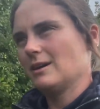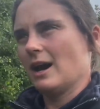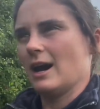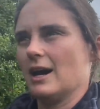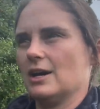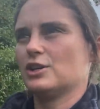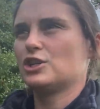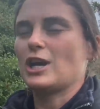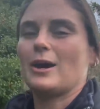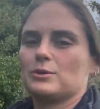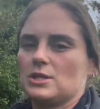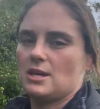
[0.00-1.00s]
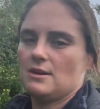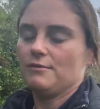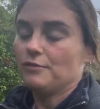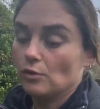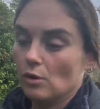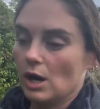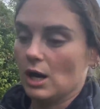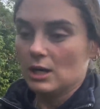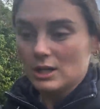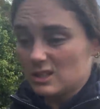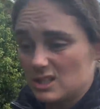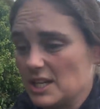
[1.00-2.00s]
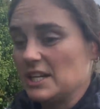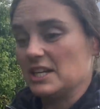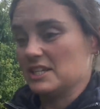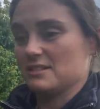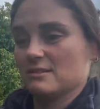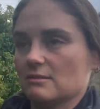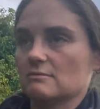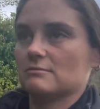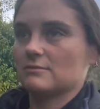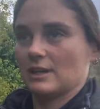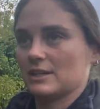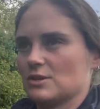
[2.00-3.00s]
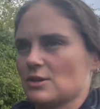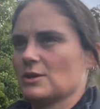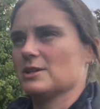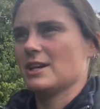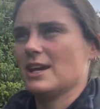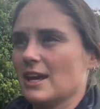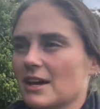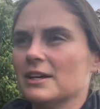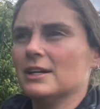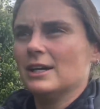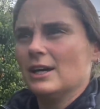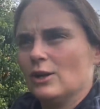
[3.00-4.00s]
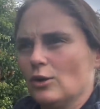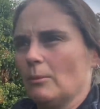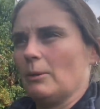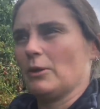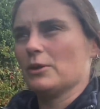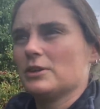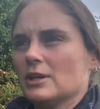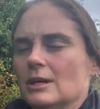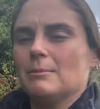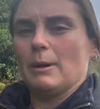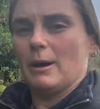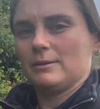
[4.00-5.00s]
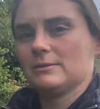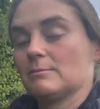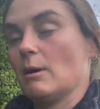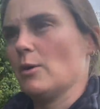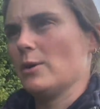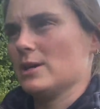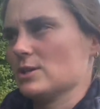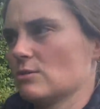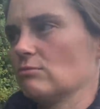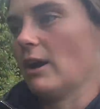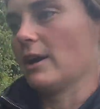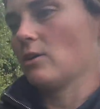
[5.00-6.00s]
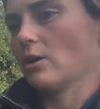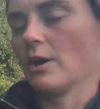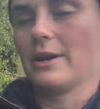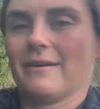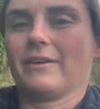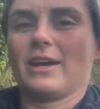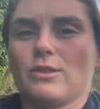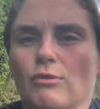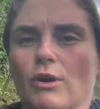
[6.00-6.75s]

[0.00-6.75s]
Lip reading: shouty for her. Dee Dee is not, as you can hear, not bothered, but Mo is. Right, gotta go and navigate the